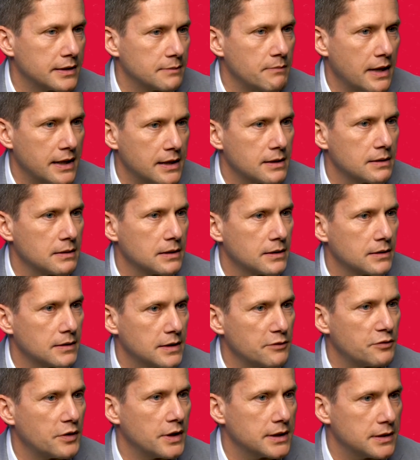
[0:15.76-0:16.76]
in many
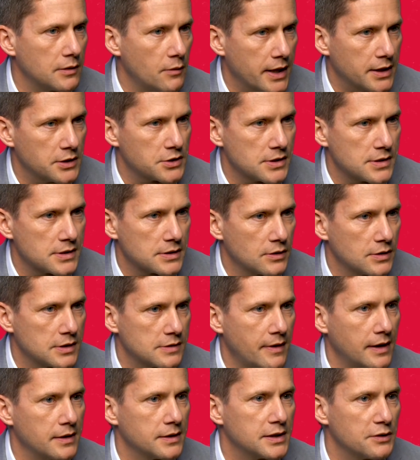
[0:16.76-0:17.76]
different directions, so it's
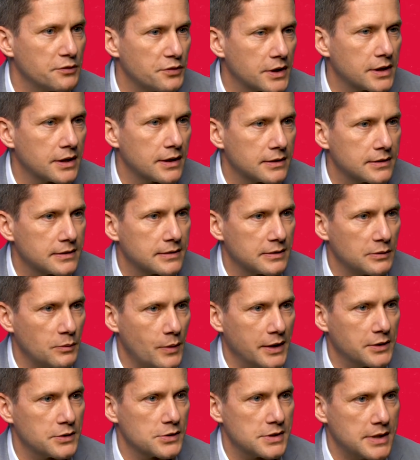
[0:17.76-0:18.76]
very difficult
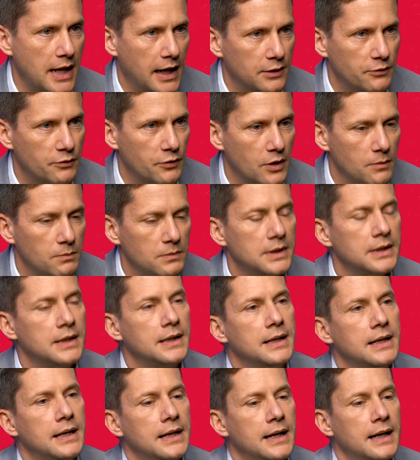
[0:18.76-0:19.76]
where to start from.
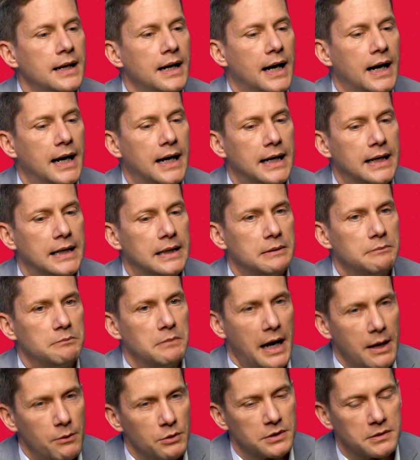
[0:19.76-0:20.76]

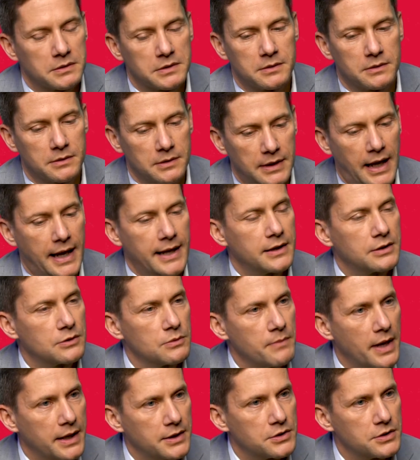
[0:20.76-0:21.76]
I would like to
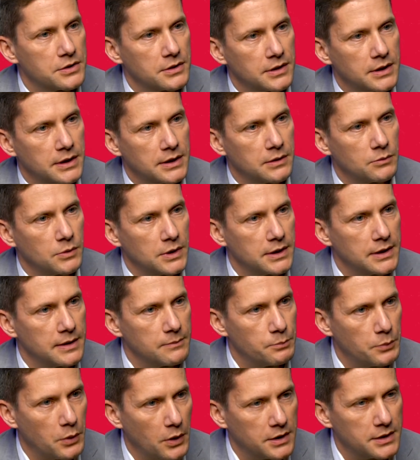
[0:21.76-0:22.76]
mention the really
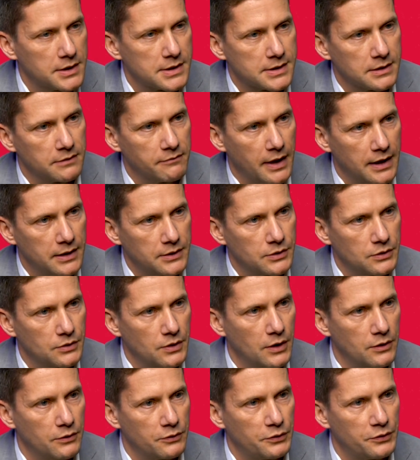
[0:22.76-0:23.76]
importance and value
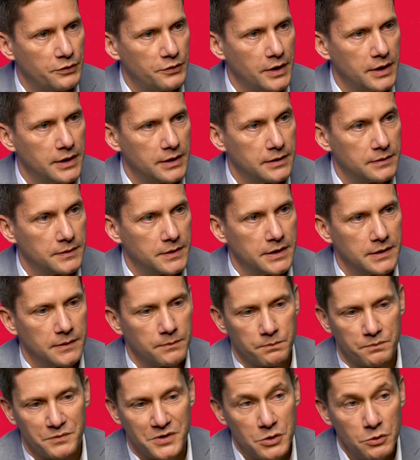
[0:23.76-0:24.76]
of the
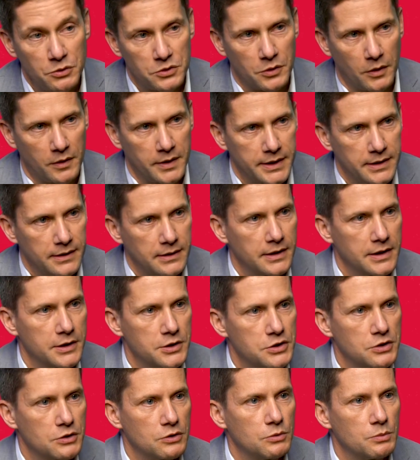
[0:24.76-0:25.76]
tutoring
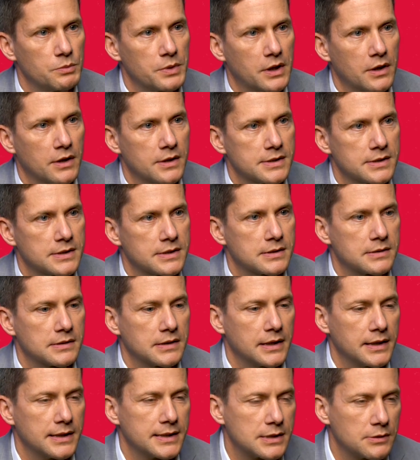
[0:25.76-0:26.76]
issue, because
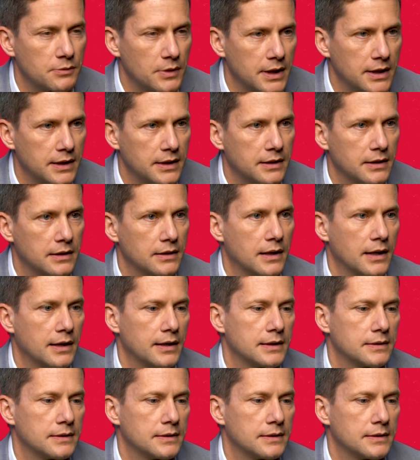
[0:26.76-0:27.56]
it's really